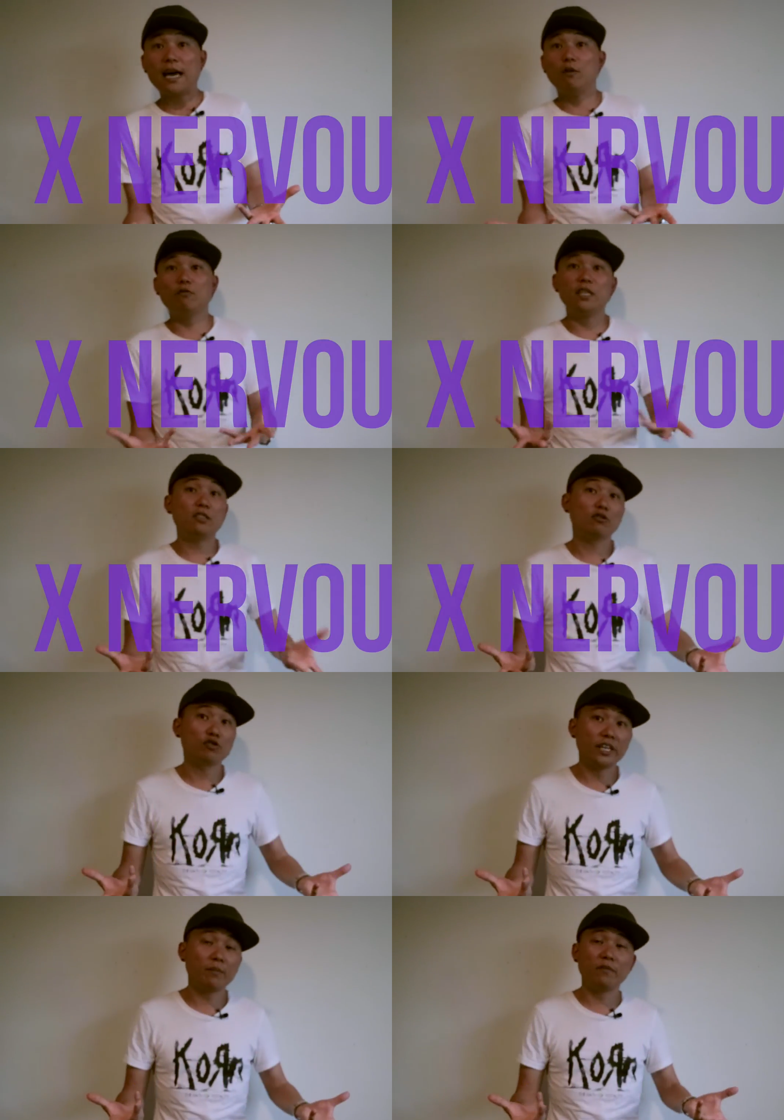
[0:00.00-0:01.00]
I don't need to
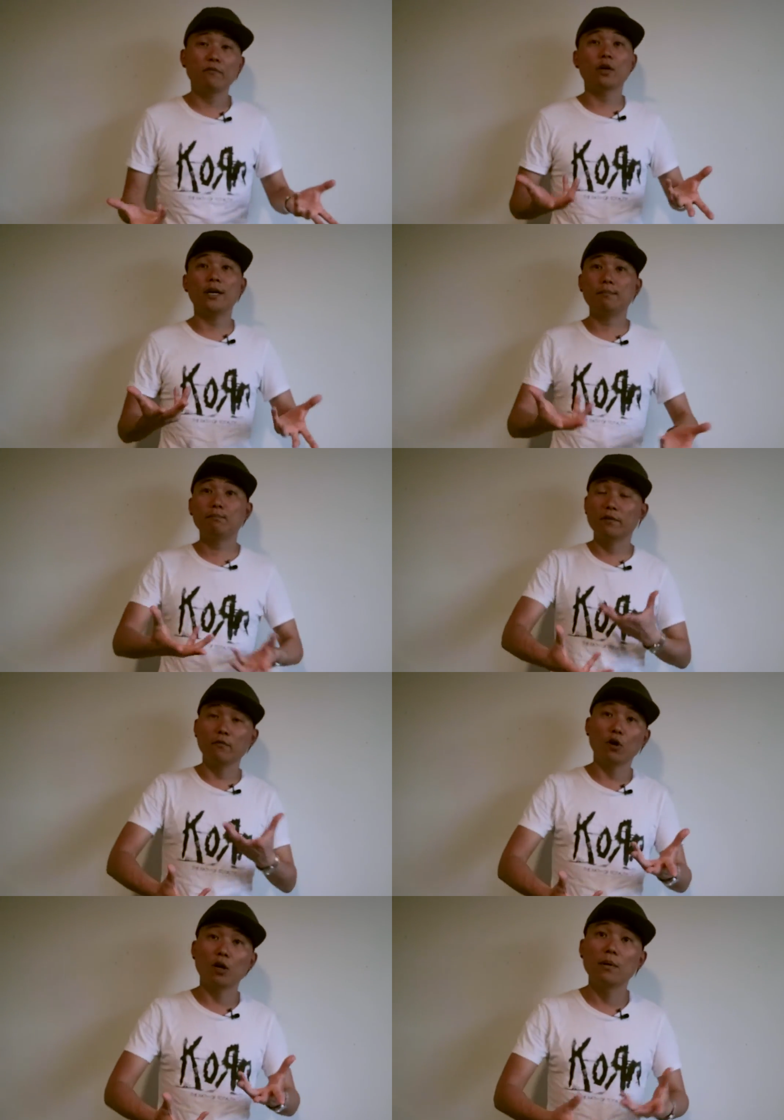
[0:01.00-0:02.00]
drink before I
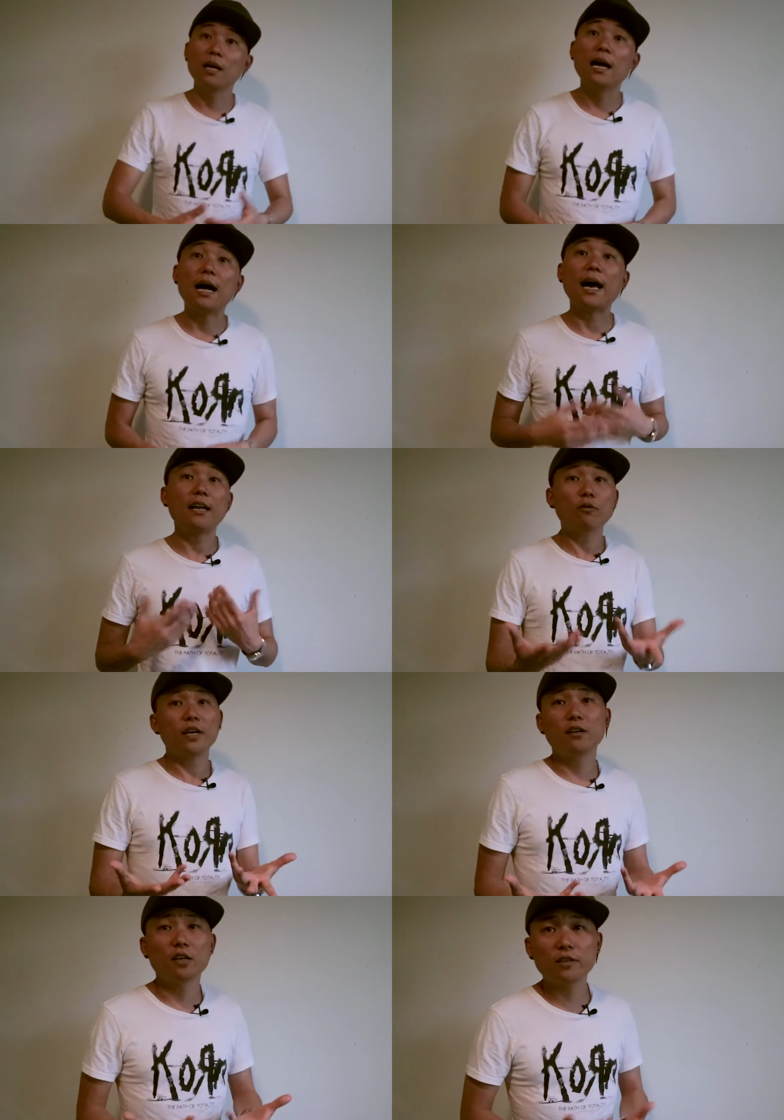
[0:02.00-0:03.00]
perform. I don't
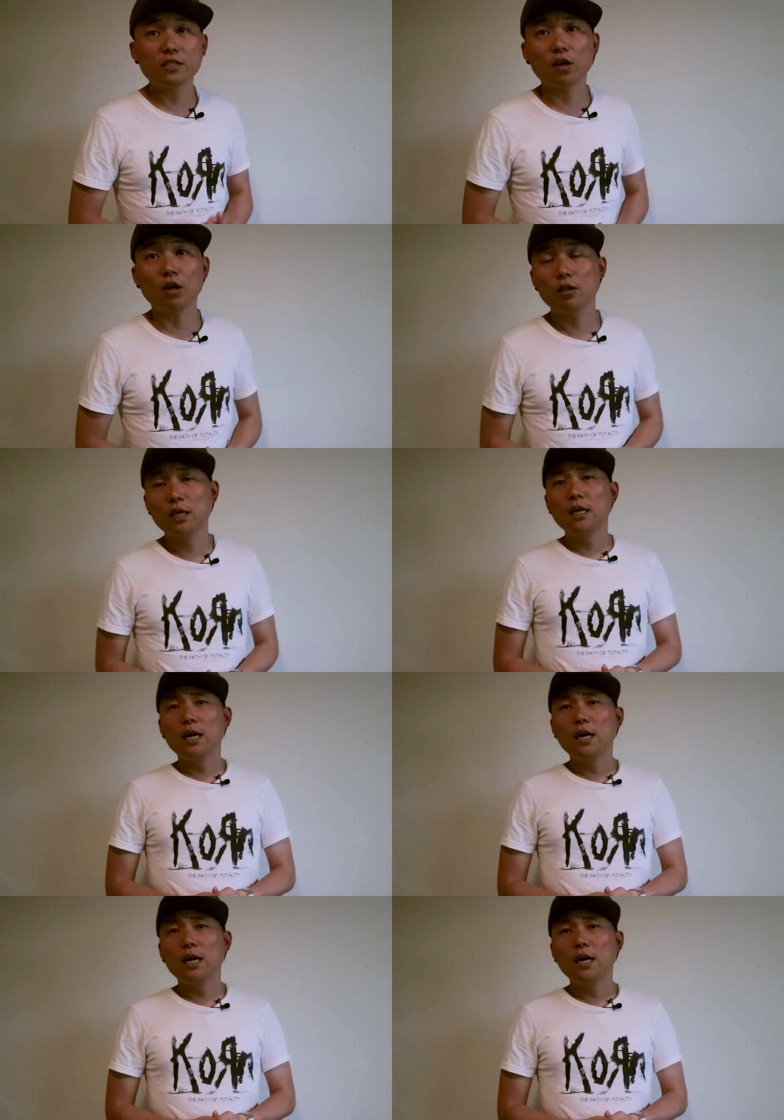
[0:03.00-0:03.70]
get nervous at all.